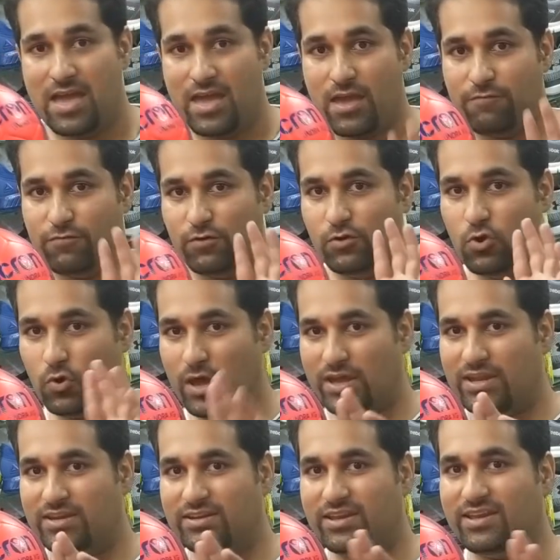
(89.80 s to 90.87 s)
If you look at
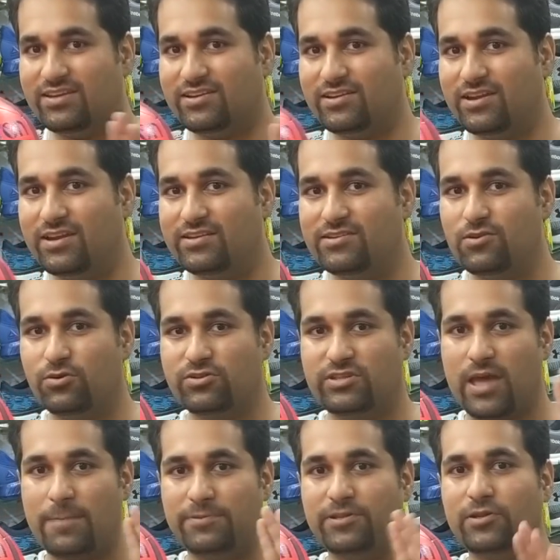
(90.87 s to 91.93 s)
it, it looks
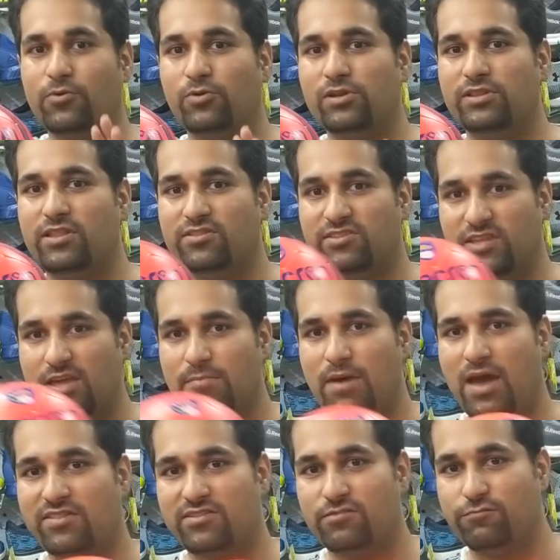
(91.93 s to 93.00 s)
absolutely the same
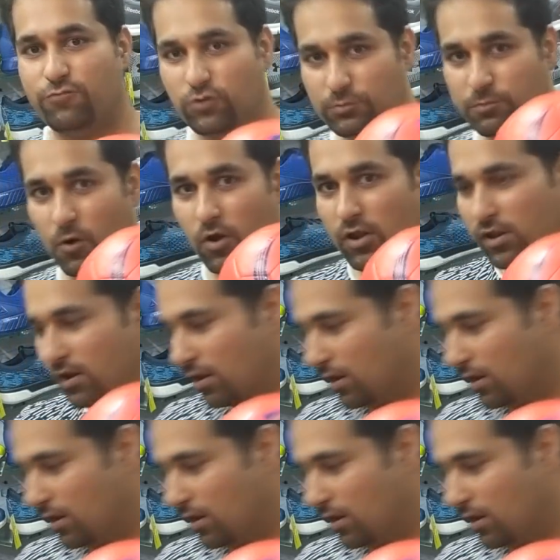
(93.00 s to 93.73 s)
as a football,